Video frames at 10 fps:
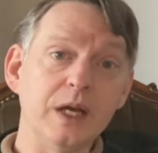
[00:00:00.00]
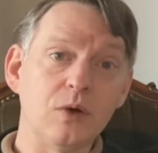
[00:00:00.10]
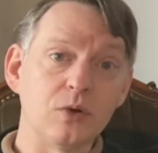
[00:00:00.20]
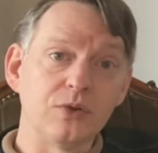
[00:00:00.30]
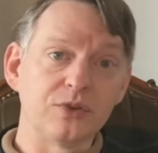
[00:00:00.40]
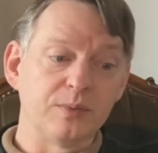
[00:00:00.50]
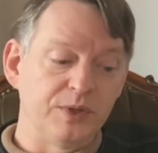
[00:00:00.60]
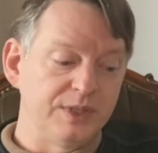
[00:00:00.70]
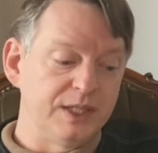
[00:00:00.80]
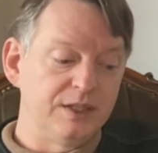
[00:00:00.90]
Auguste
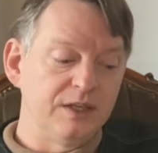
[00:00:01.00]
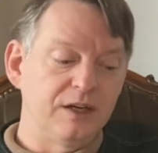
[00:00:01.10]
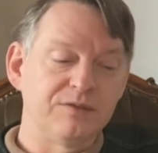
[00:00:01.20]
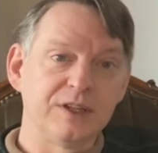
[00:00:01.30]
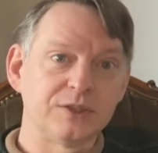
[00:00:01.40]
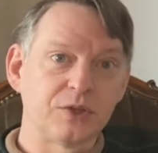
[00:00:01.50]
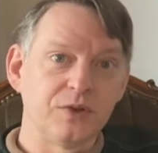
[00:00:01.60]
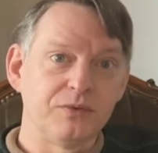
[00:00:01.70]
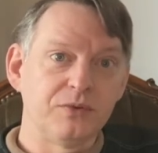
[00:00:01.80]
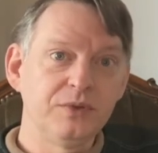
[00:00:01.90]
Montandon of La
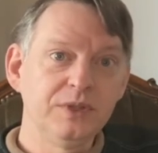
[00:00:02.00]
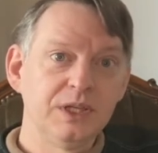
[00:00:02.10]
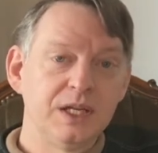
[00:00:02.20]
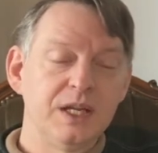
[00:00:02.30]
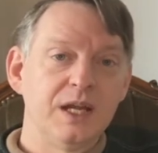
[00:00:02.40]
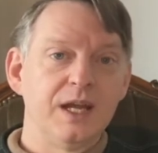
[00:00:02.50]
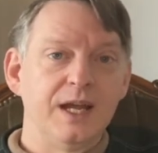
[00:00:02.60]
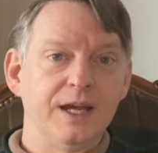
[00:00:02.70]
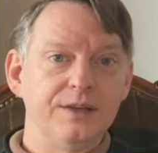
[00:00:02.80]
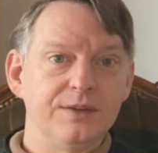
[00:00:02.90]
Chaux-de-Fonds,
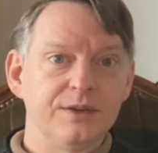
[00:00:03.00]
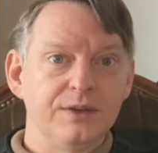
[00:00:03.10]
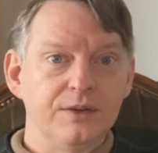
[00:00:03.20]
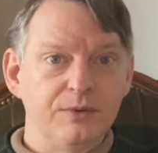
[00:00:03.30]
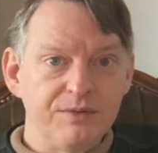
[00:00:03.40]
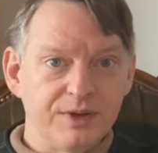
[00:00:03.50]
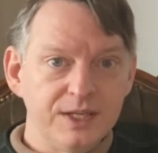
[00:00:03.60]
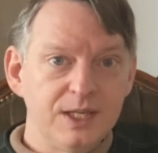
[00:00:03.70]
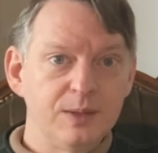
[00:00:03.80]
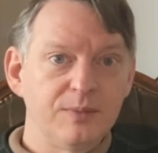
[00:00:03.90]
and we find
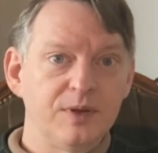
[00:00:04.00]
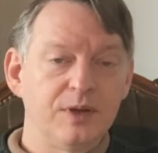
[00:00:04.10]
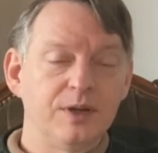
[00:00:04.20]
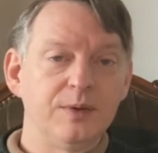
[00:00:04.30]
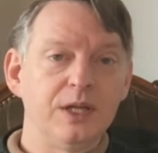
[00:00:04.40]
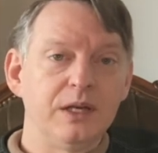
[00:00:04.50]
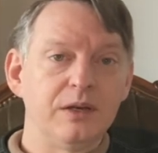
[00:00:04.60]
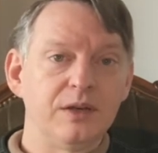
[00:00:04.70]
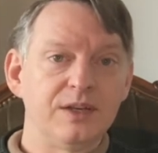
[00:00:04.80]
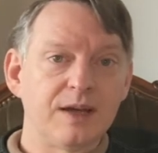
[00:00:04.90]
him uh,
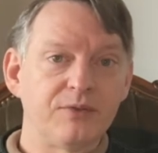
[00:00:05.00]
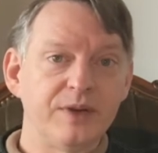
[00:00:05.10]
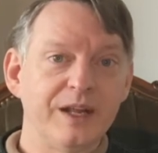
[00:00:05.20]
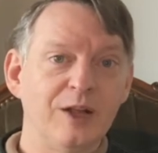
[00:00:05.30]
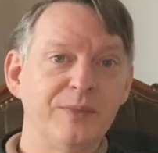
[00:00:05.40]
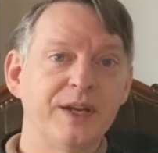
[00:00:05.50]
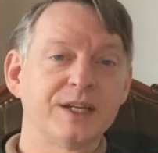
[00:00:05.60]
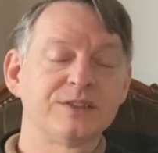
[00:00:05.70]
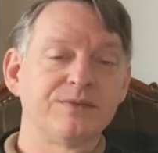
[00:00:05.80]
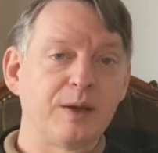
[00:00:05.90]
in Davoine
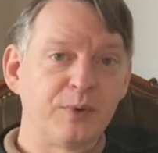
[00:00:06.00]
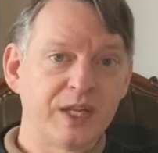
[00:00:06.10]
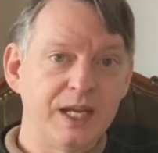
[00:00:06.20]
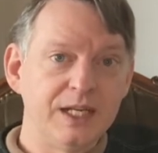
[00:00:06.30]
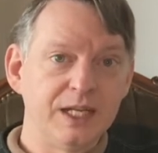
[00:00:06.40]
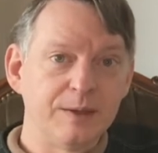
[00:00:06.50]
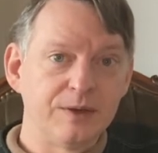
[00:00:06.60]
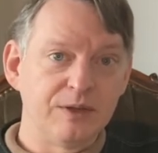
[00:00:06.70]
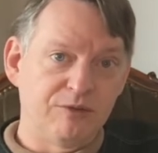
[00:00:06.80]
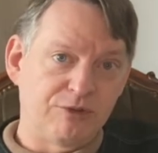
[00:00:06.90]
Almanacs fabricating
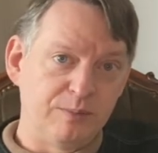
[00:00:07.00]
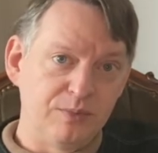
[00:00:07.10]
from